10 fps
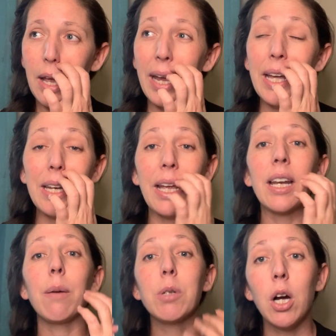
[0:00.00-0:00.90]
And
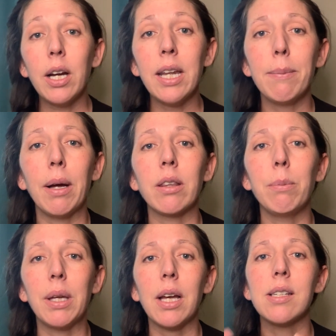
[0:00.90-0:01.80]
I'm talking about them
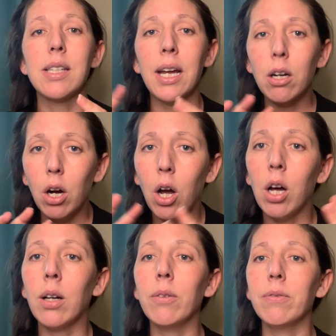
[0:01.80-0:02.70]
because they are
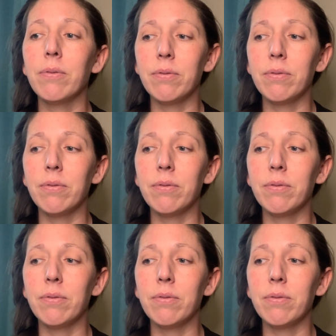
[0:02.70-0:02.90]
all